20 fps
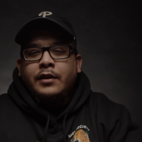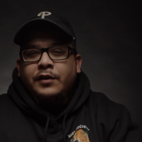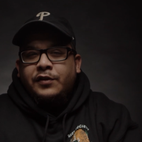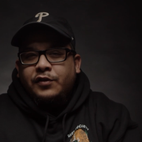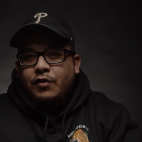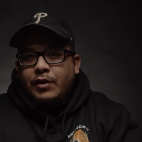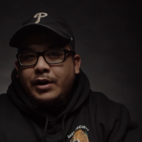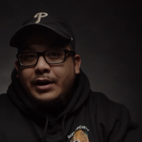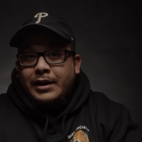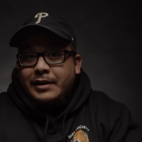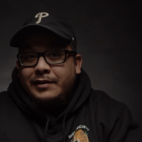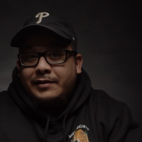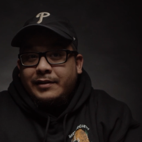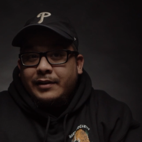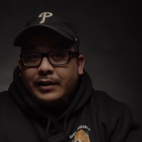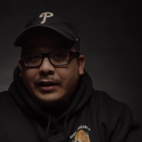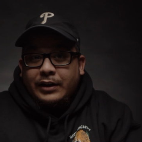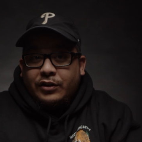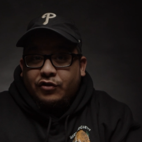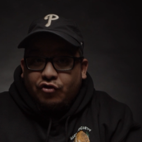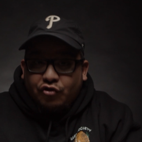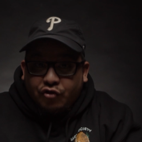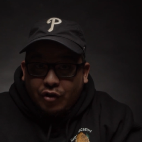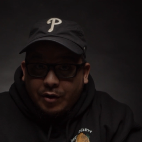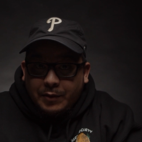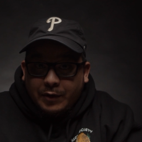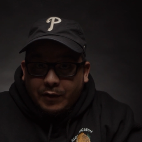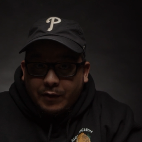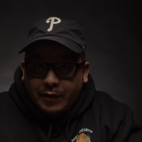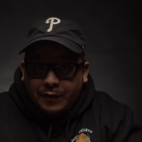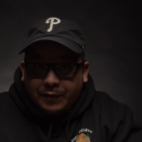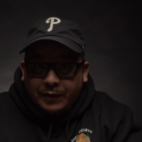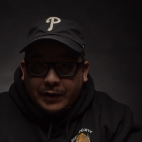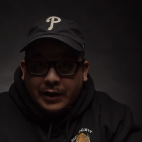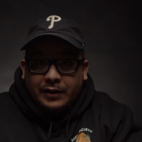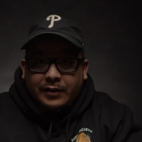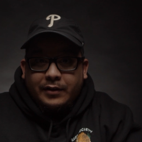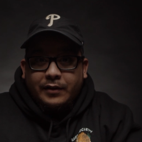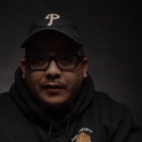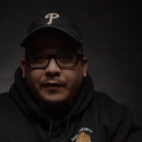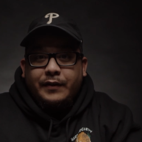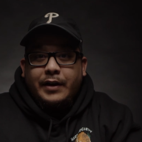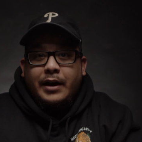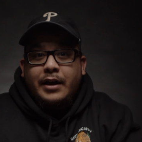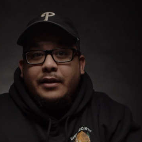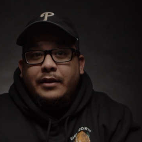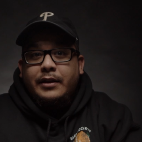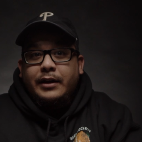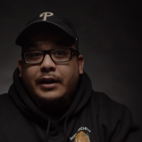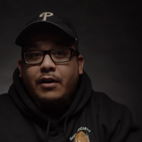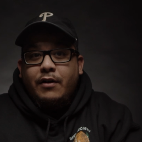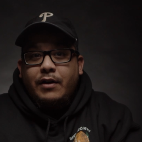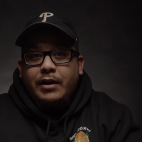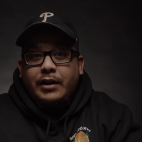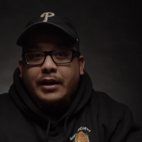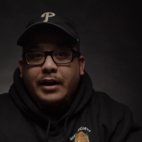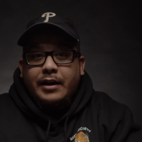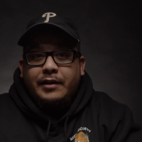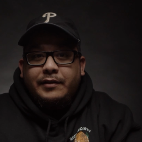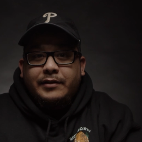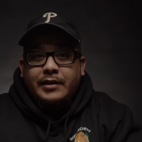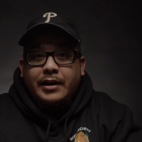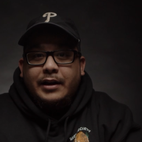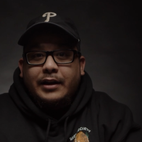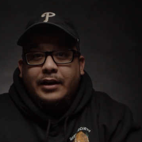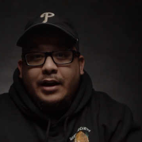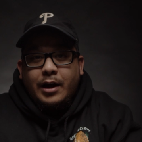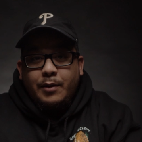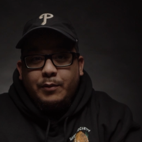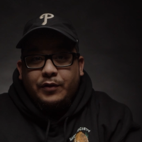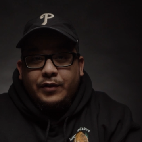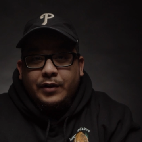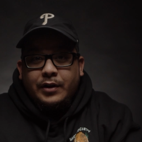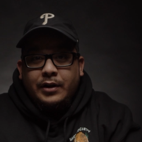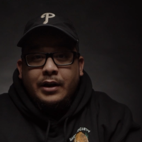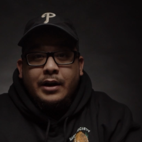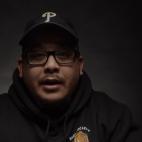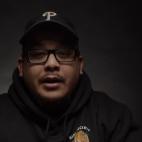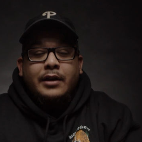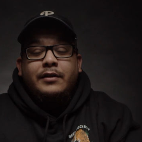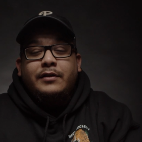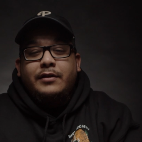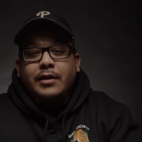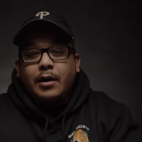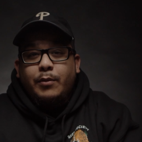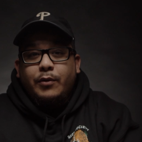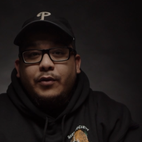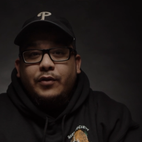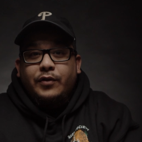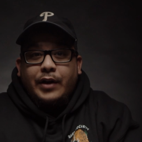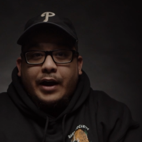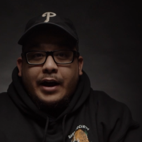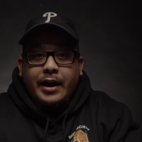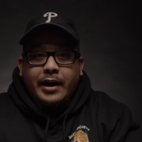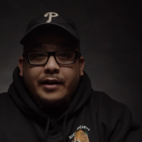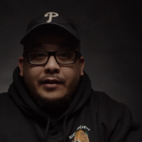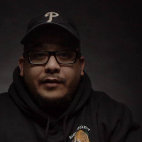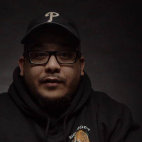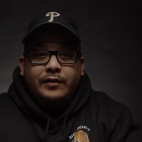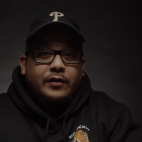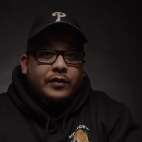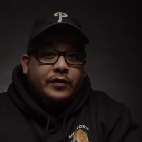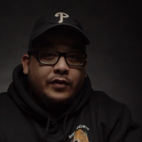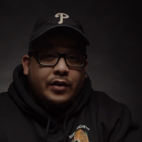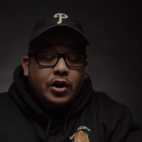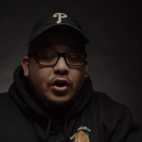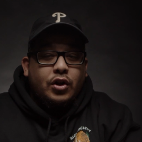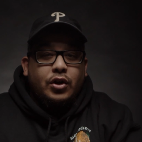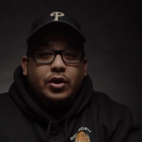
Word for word: The screen isn't extremely reflective and the carrying case that it comes in doubles as a sun